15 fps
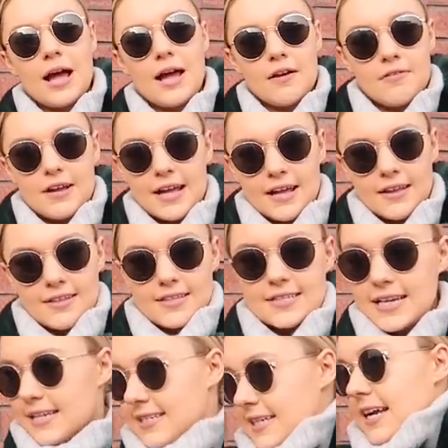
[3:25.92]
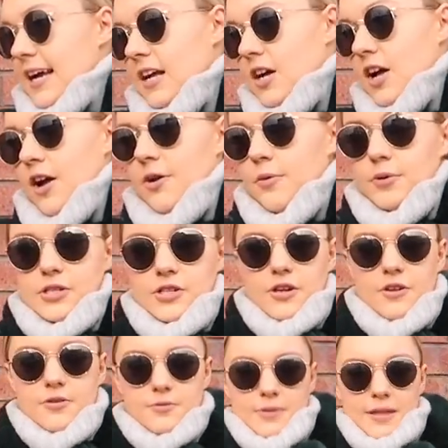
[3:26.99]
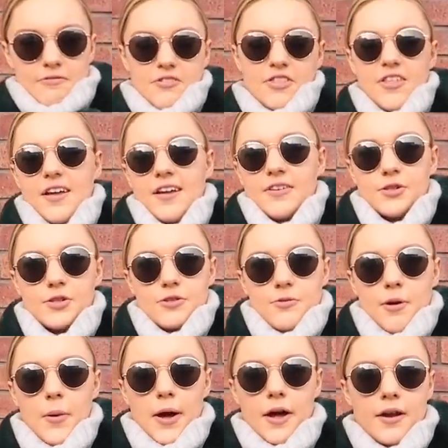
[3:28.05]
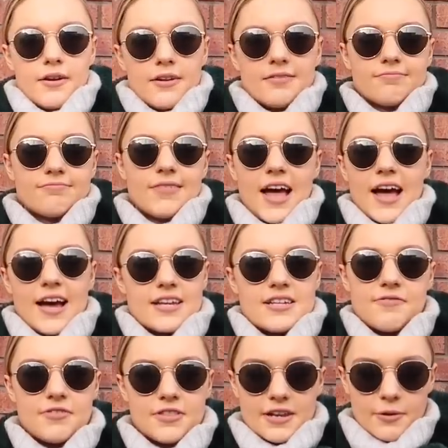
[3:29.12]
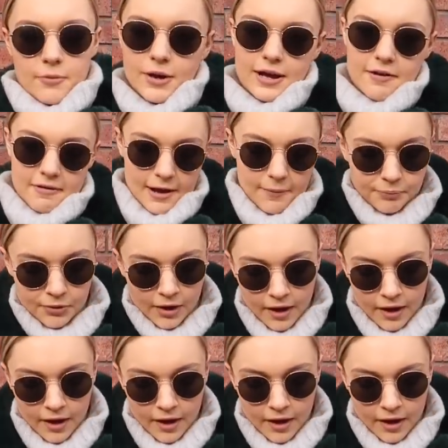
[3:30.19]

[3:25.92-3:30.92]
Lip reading: wearing this Nasty Gal coat, which goes with everything. Just throw it on and hide everything I'm wearing.